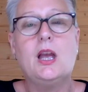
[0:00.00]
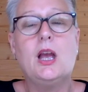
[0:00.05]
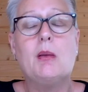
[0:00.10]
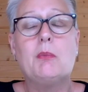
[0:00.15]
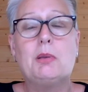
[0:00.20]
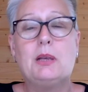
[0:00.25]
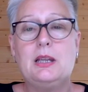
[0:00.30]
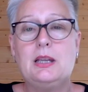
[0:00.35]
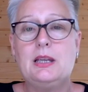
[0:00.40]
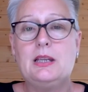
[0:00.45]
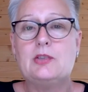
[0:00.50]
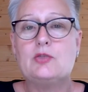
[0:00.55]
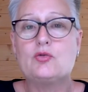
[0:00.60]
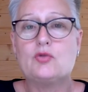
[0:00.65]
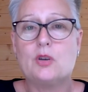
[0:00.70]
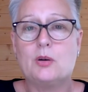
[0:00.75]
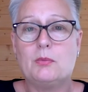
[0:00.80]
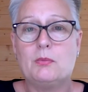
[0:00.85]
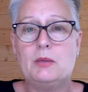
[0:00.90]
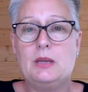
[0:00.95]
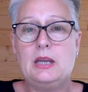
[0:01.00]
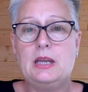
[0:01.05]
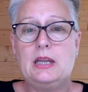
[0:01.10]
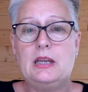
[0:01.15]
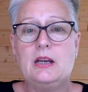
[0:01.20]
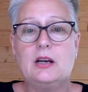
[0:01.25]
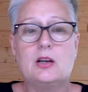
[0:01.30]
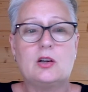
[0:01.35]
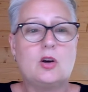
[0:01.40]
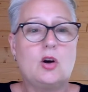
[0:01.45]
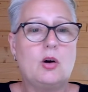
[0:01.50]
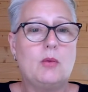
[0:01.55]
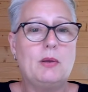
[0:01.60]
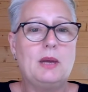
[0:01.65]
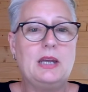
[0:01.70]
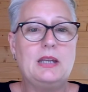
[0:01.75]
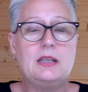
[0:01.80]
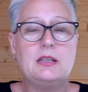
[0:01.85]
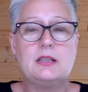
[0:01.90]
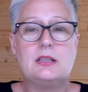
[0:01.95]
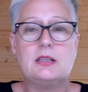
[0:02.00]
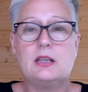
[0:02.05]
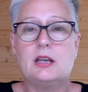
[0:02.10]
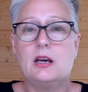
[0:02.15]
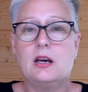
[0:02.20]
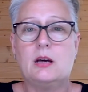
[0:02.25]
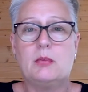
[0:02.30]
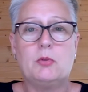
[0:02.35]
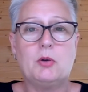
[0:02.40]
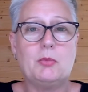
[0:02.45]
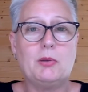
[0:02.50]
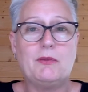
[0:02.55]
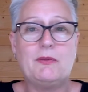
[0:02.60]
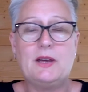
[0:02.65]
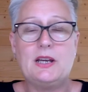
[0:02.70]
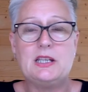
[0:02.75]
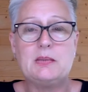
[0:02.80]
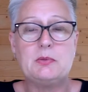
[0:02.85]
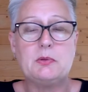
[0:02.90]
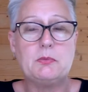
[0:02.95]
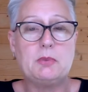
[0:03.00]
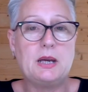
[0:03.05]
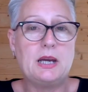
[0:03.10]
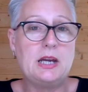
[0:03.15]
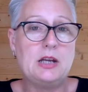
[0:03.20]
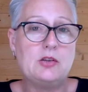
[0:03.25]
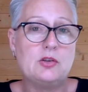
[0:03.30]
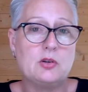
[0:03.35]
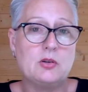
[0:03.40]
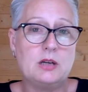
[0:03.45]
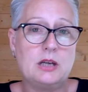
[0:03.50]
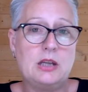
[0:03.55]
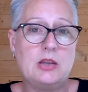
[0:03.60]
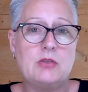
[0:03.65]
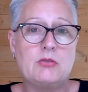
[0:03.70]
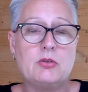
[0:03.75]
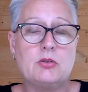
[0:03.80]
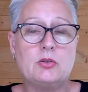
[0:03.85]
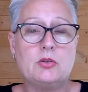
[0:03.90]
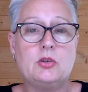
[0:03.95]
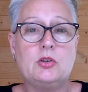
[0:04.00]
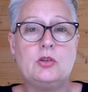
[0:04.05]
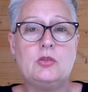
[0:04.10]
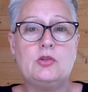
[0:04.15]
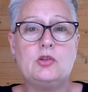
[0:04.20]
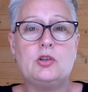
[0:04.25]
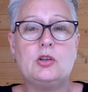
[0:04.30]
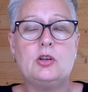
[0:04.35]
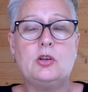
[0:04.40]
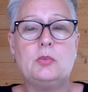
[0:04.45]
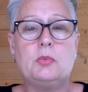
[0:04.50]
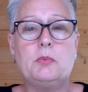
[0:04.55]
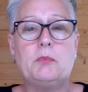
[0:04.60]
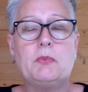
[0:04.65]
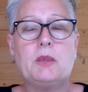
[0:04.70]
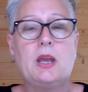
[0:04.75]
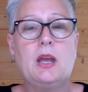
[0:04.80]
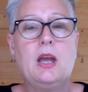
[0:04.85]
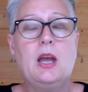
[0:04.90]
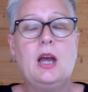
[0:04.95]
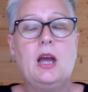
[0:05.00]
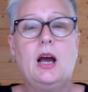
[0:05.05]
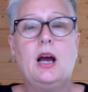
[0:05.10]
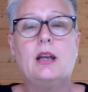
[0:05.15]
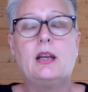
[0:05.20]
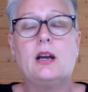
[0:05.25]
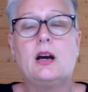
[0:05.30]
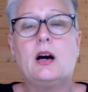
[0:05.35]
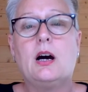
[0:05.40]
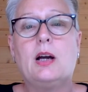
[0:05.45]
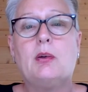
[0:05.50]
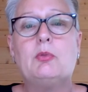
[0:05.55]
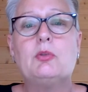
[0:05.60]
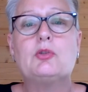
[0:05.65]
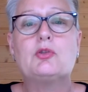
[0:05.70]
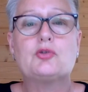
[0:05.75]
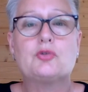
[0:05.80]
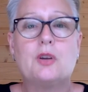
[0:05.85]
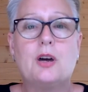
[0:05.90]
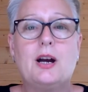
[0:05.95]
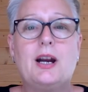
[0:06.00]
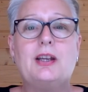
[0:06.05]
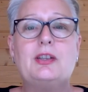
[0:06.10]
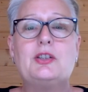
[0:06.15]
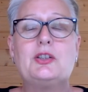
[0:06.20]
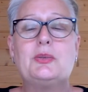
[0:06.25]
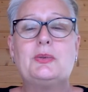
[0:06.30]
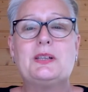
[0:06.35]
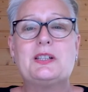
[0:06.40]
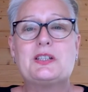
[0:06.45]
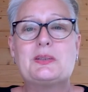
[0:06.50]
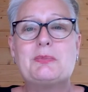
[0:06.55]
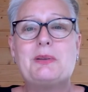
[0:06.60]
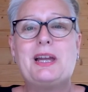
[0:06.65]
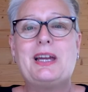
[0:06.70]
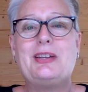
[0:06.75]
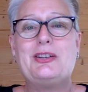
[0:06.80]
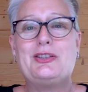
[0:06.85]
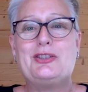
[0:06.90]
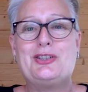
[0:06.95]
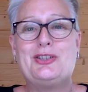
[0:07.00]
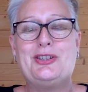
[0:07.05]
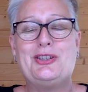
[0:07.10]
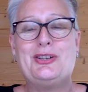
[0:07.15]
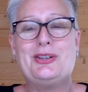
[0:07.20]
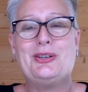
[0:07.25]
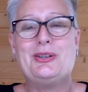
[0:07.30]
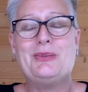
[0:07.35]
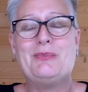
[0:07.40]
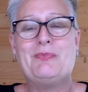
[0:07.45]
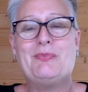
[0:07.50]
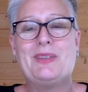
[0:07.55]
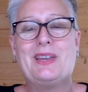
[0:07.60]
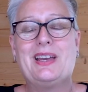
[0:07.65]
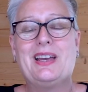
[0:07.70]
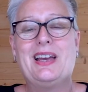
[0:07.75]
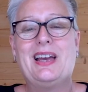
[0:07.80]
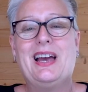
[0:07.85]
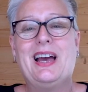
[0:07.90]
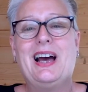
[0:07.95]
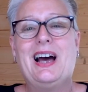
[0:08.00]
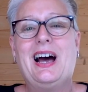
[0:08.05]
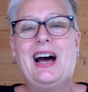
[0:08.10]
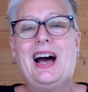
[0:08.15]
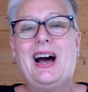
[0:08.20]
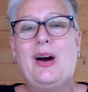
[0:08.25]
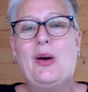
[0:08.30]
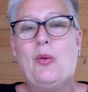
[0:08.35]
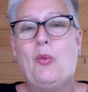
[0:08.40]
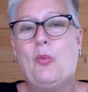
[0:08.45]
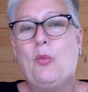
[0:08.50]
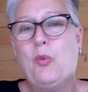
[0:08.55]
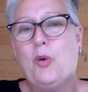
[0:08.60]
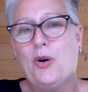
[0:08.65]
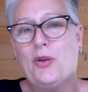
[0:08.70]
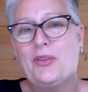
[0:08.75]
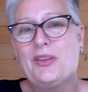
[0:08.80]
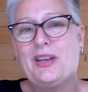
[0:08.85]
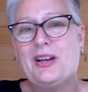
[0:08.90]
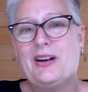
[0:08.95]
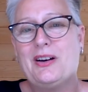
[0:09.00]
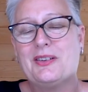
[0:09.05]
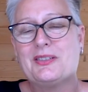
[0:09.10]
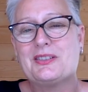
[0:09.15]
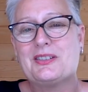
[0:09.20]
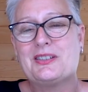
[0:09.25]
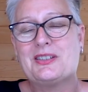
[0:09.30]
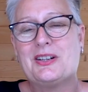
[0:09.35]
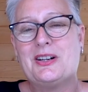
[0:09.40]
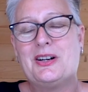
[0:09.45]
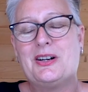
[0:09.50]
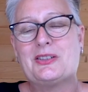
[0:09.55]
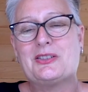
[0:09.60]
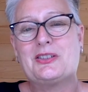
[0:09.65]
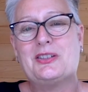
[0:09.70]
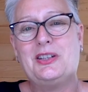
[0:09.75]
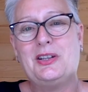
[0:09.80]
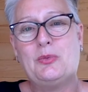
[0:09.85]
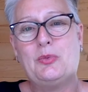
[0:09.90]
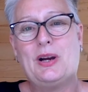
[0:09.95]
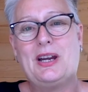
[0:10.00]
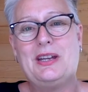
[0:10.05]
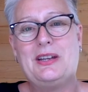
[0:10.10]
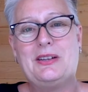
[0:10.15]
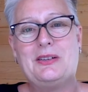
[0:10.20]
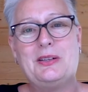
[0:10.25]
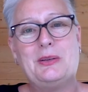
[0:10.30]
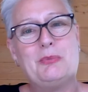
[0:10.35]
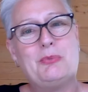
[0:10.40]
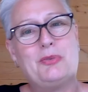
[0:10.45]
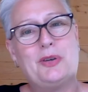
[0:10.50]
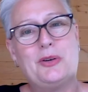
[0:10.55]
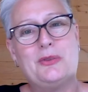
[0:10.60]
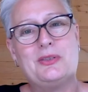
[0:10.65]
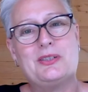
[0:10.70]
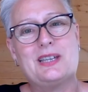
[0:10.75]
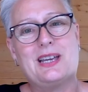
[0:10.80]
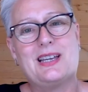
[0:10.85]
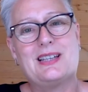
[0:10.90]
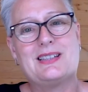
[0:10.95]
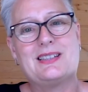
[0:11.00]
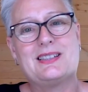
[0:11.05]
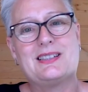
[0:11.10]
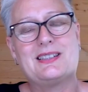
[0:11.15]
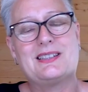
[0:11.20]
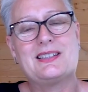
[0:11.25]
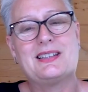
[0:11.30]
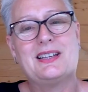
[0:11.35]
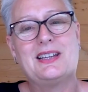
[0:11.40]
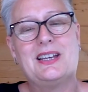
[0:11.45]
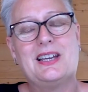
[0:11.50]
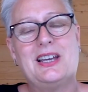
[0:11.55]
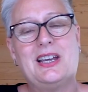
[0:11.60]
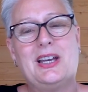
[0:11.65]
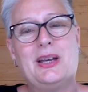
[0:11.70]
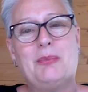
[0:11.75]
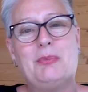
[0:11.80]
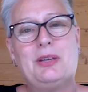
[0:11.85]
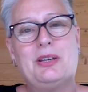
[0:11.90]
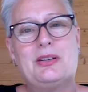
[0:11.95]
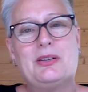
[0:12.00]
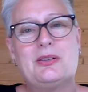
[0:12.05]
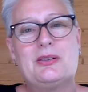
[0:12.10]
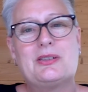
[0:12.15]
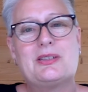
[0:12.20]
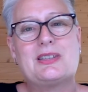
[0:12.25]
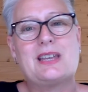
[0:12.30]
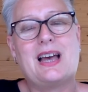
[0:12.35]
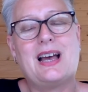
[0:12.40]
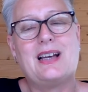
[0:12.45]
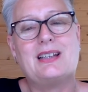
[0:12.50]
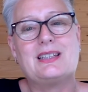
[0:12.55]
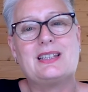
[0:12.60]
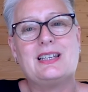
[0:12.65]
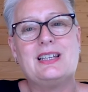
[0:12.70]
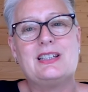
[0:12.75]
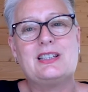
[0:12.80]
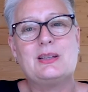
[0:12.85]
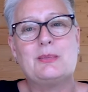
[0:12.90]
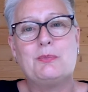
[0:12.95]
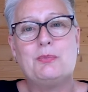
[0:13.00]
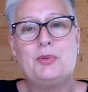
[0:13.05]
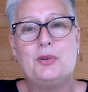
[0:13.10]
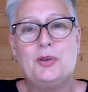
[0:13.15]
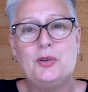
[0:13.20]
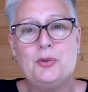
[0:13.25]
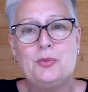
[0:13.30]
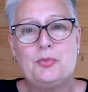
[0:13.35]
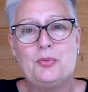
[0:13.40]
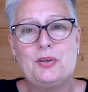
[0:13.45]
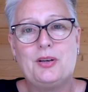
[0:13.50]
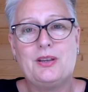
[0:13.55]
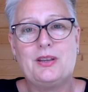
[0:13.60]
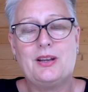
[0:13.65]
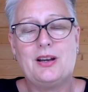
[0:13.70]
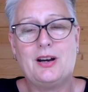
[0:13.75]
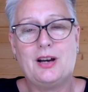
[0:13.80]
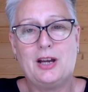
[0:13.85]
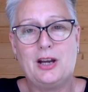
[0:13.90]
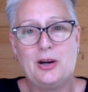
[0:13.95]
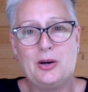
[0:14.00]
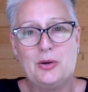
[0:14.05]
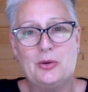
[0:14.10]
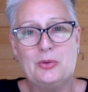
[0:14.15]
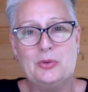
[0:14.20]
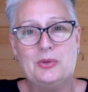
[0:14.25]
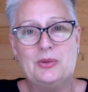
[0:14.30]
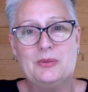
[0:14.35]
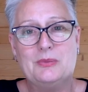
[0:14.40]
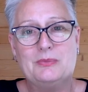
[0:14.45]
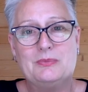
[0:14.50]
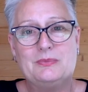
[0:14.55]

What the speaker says: please drop me a comment on my Facebook page or either on YouTube, and I will try to explain to you what the answers are to the awakening process, because that is the blueprint that I hold.